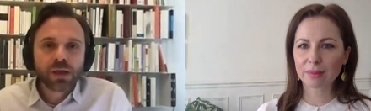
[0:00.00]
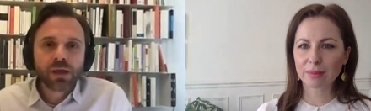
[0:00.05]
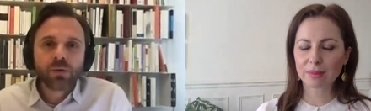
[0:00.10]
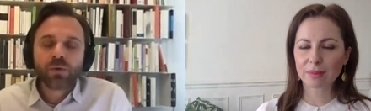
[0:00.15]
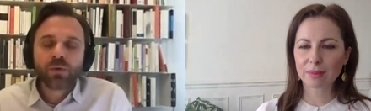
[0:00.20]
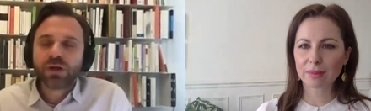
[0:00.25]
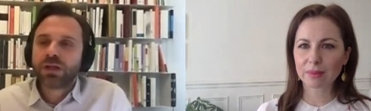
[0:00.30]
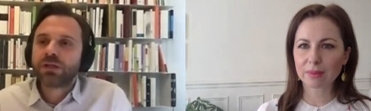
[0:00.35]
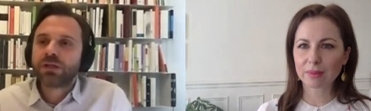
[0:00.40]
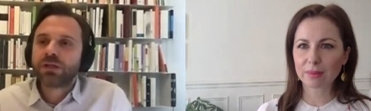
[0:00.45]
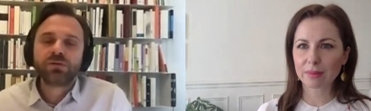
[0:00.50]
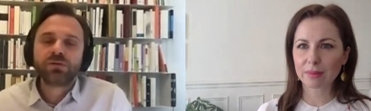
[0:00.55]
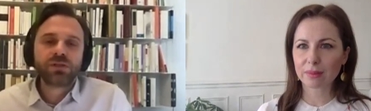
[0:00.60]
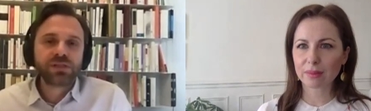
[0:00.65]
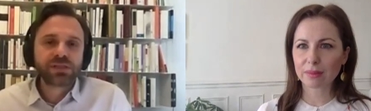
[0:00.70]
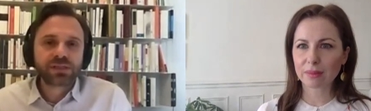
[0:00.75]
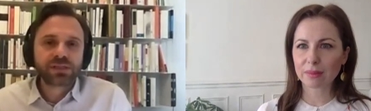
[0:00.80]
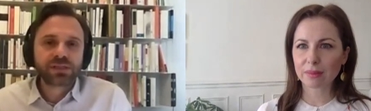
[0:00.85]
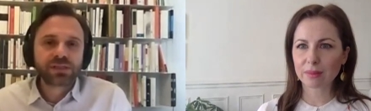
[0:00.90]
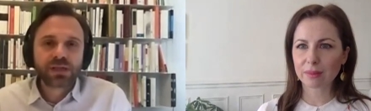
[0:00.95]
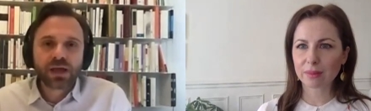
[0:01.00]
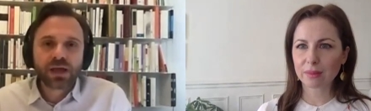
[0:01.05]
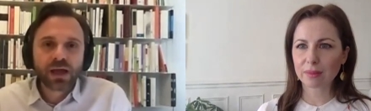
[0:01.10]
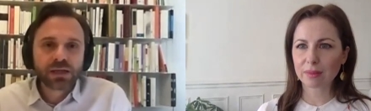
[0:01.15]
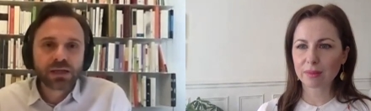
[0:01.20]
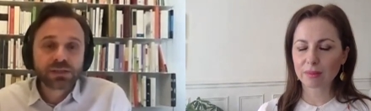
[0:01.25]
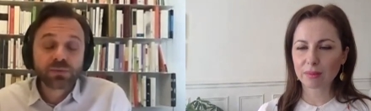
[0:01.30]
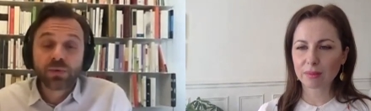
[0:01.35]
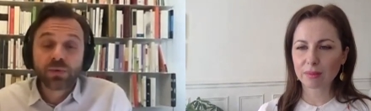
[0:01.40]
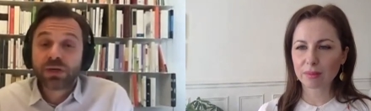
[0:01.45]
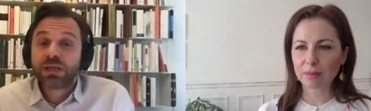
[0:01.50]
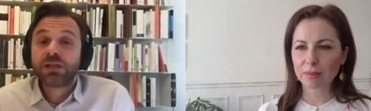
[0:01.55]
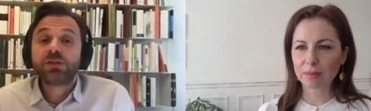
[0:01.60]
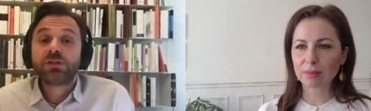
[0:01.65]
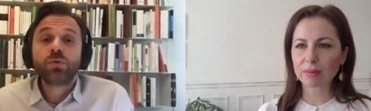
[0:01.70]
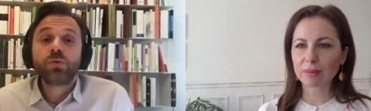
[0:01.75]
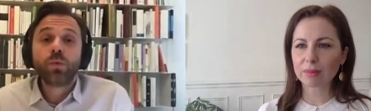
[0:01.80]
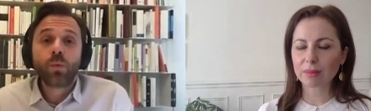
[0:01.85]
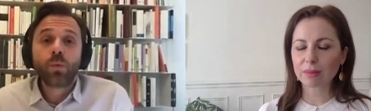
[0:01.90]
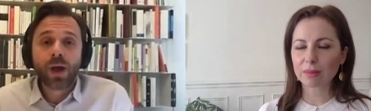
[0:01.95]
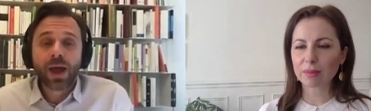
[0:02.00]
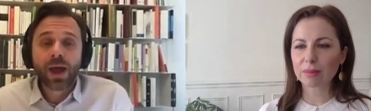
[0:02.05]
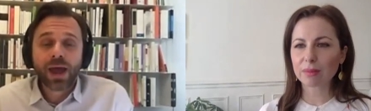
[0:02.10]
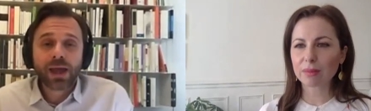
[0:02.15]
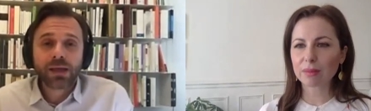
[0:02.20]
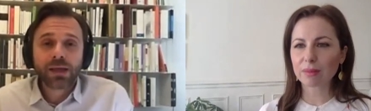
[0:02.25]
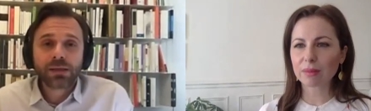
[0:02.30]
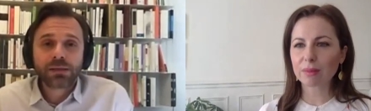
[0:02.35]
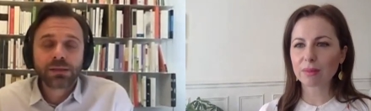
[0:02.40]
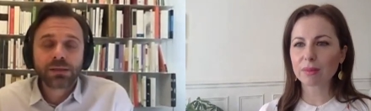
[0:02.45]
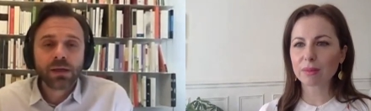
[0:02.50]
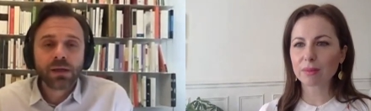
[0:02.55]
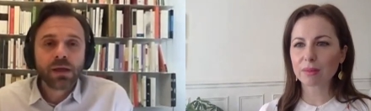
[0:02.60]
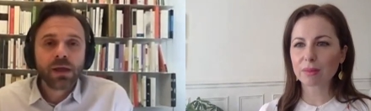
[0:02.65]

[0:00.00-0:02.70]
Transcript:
Speaker 1: We need to discuss. We need to wait.